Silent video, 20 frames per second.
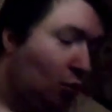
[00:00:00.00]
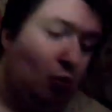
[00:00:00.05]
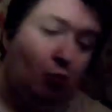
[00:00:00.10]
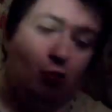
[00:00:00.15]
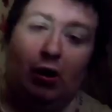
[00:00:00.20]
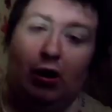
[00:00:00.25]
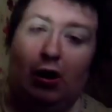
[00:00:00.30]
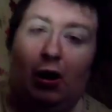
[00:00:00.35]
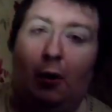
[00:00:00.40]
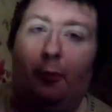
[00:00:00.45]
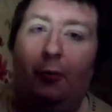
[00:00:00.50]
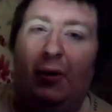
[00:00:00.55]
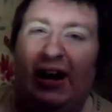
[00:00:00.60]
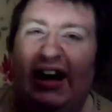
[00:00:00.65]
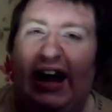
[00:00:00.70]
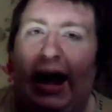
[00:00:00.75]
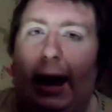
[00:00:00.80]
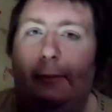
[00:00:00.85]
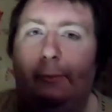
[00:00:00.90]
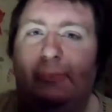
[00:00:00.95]
We're gonna bring
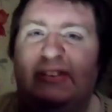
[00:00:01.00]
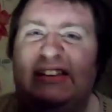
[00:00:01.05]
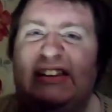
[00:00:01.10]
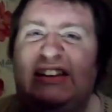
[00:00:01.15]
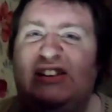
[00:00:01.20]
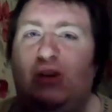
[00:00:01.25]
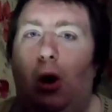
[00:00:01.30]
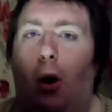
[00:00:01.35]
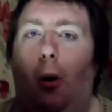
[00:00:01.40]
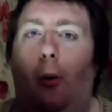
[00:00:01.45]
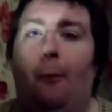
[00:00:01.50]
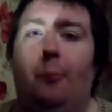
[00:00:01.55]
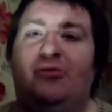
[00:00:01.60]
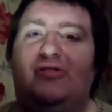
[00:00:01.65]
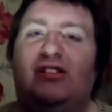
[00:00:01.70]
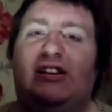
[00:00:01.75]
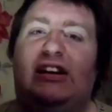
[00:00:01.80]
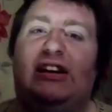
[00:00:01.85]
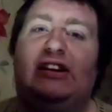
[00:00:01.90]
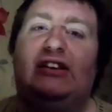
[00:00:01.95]
MC
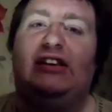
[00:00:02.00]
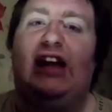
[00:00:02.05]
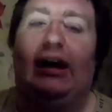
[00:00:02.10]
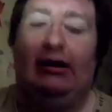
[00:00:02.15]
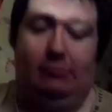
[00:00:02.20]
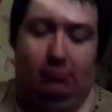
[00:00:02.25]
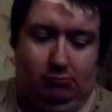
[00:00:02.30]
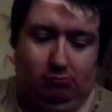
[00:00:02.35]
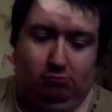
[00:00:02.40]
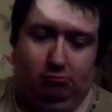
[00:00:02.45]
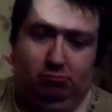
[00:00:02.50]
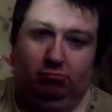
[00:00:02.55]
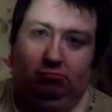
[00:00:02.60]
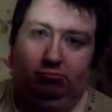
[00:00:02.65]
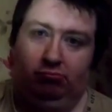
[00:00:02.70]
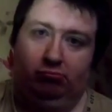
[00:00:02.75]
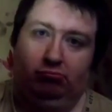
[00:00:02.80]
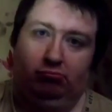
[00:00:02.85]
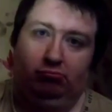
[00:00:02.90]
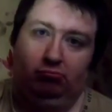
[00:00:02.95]
Thompson in there.
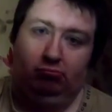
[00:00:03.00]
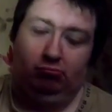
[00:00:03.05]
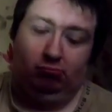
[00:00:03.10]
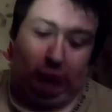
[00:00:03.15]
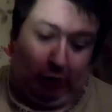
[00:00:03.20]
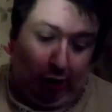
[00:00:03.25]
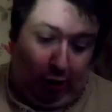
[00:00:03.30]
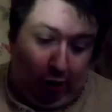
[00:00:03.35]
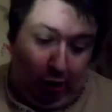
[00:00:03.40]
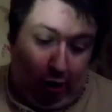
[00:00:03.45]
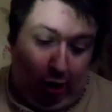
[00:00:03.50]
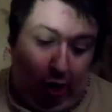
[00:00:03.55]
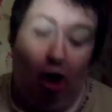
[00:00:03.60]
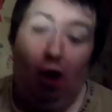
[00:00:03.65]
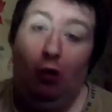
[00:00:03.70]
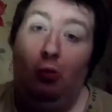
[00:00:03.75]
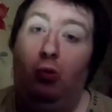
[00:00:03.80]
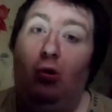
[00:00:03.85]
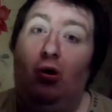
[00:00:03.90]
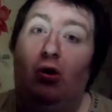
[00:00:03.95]
I
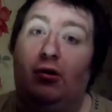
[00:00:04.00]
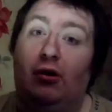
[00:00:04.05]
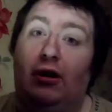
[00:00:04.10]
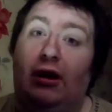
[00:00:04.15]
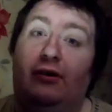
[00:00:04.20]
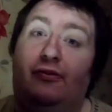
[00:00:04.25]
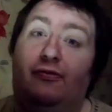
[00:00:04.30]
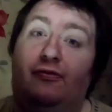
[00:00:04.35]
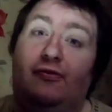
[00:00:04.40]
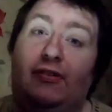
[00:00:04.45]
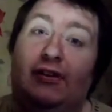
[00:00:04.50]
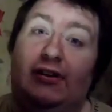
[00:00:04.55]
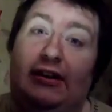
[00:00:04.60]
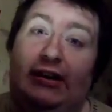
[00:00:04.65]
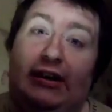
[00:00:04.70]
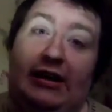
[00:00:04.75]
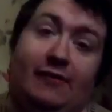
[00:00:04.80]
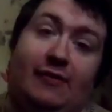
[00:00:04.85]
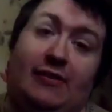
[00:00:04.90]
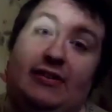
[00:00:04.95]
would if
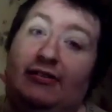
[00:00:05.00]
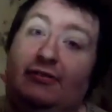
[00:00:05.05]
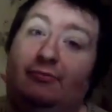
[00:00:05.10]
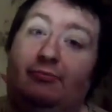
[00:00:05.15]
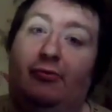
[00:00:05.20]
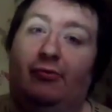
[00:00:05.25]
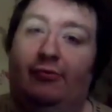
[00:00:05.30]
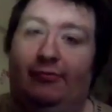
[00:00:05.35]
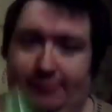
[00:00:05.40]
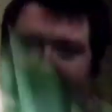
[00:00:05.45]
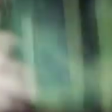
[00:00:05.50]
he's doing.